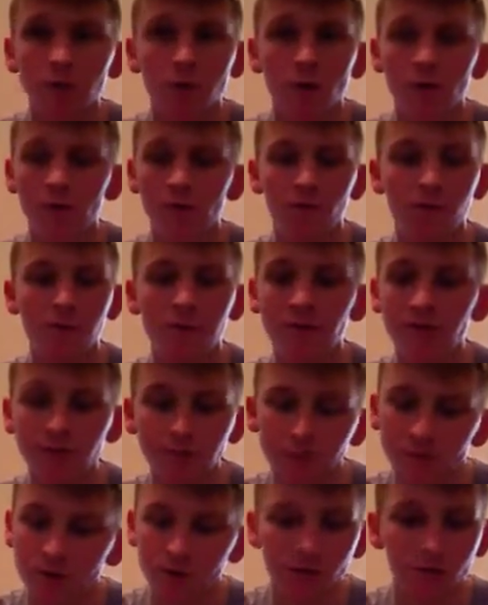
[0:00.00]
sorry for him. He's
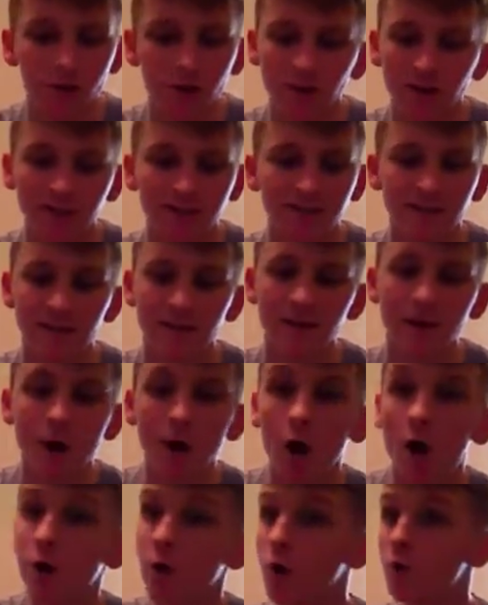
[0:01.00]
such a great wrestler.
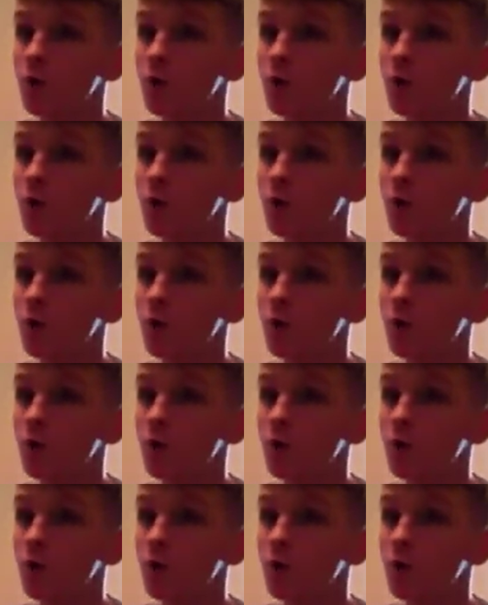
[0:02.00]
And